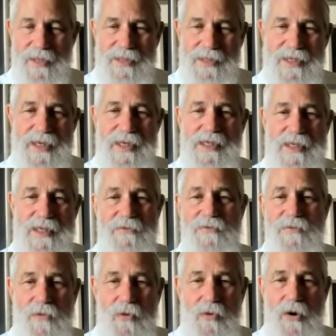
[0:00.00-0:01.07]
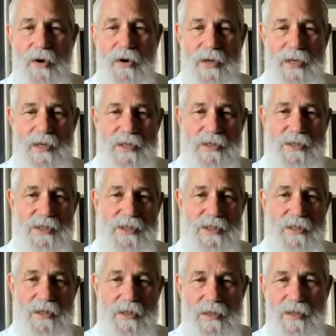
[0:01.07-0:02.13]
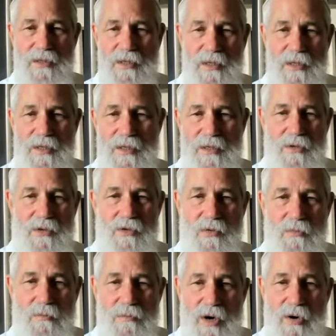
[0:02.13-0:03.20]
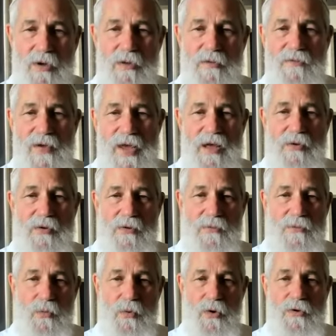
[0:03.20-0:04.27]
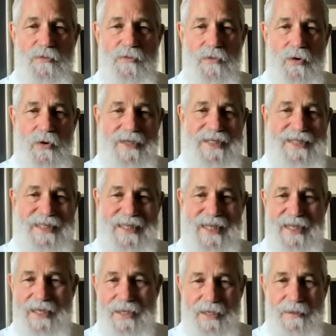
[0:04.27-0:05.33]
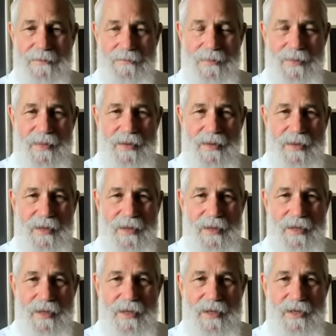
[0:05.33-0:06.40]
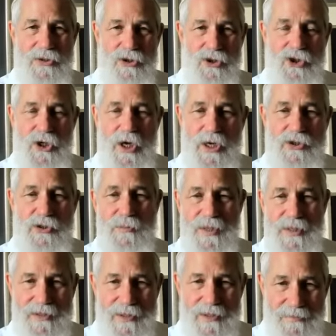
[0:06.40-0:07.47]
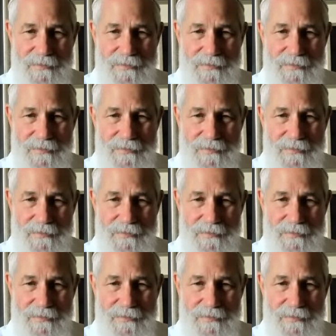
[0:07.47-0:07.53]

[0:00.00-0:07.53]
64 is the numerical value of the word for din, judgment.